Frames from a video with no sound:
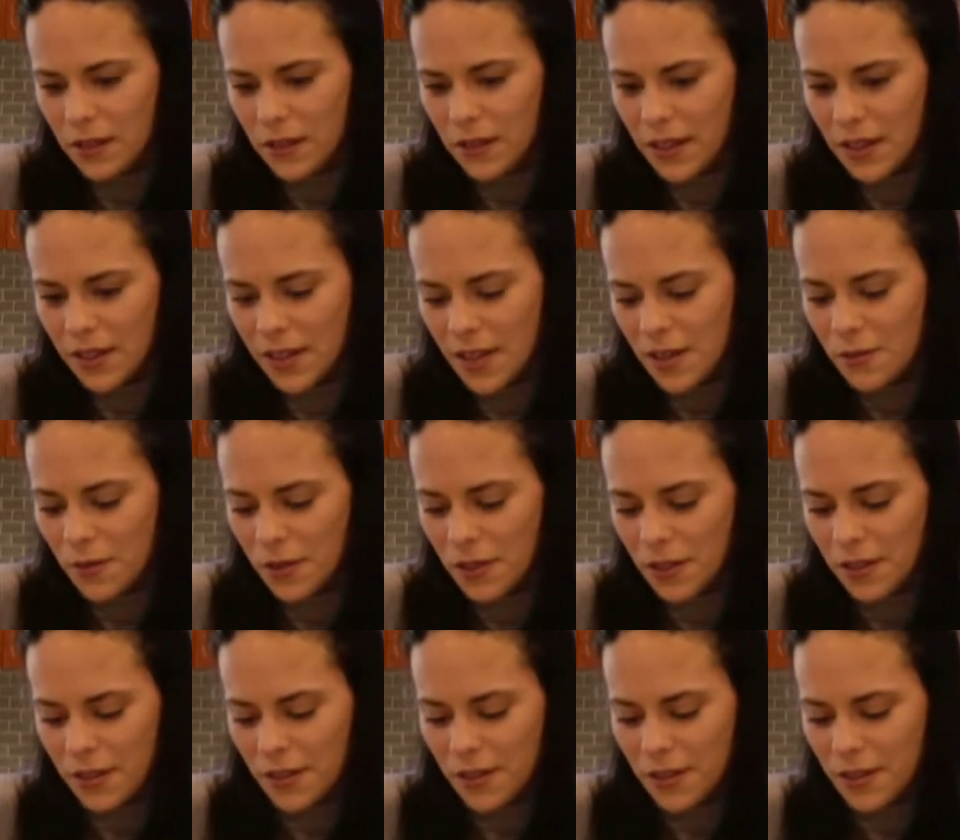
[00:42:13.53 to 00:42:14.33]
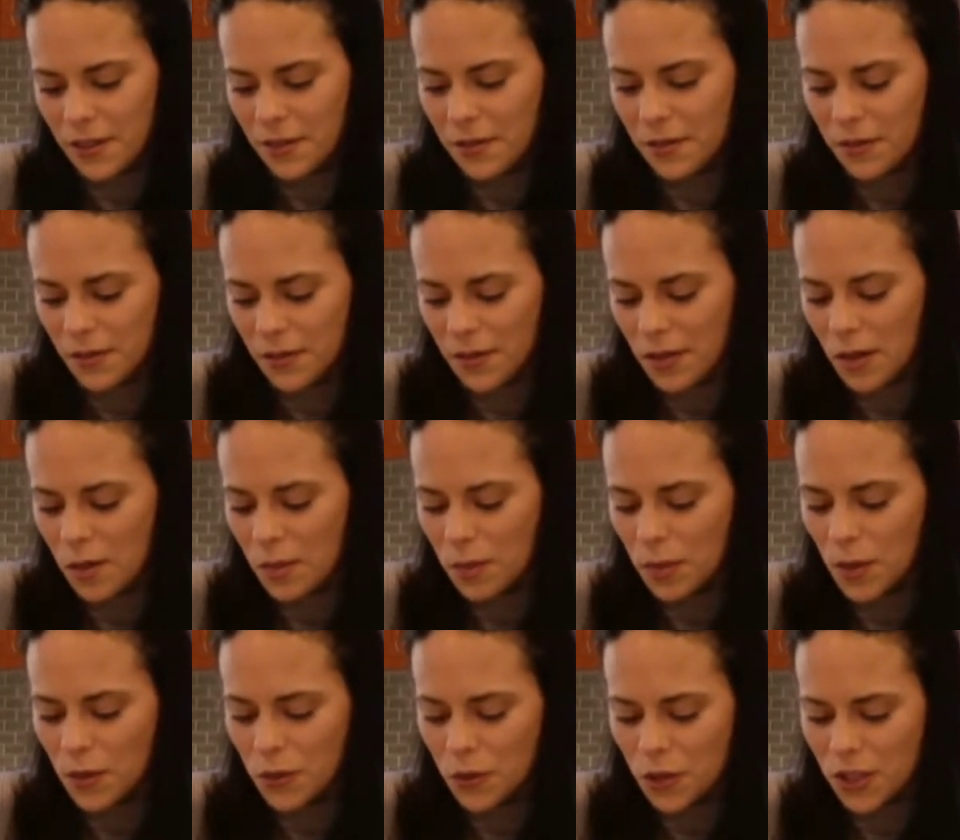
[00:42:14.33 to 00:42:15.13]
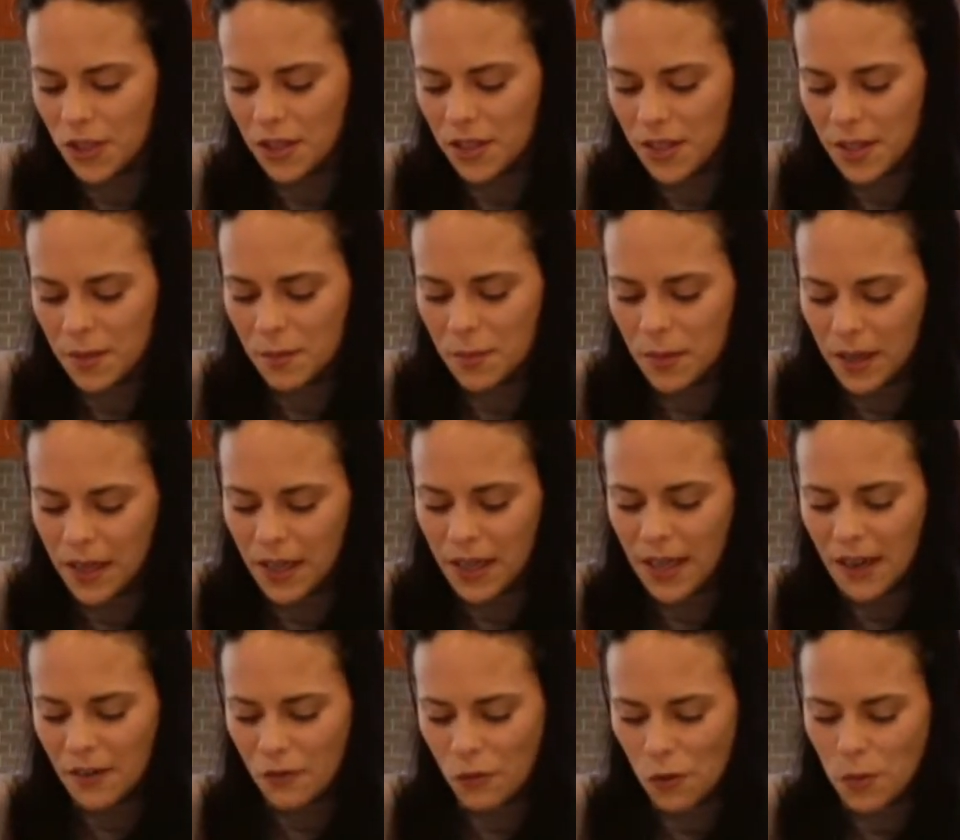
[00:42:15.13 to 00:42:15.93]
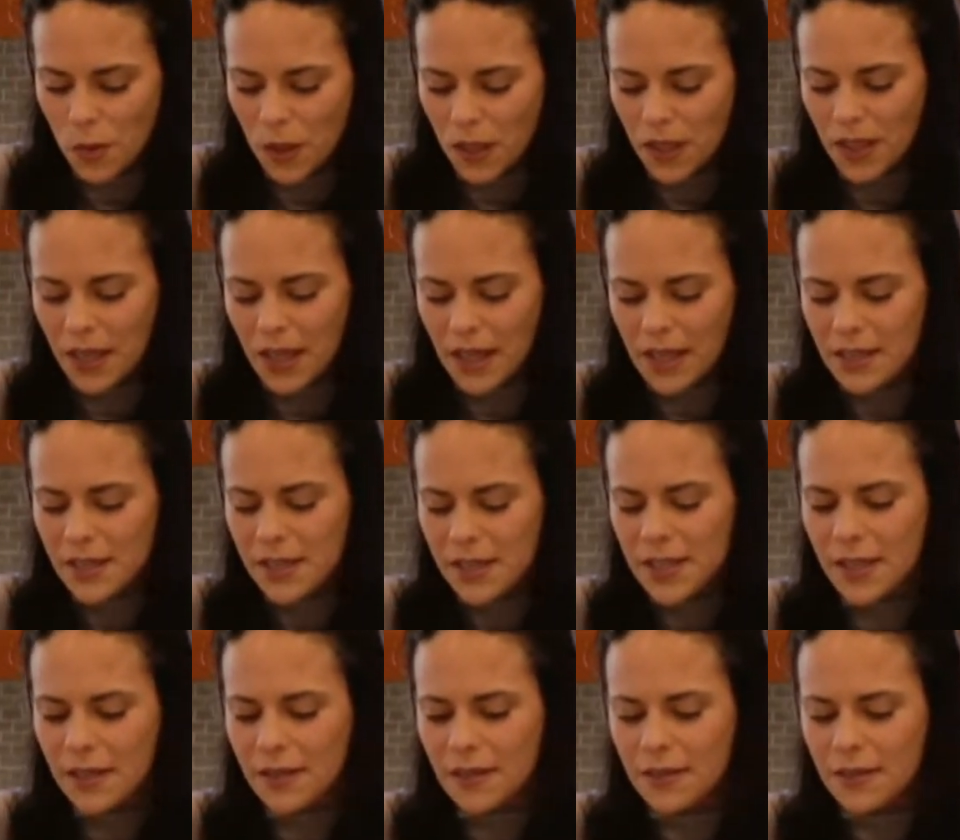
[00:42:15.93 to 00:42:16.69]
I think when you're approaching somebody, everybody has,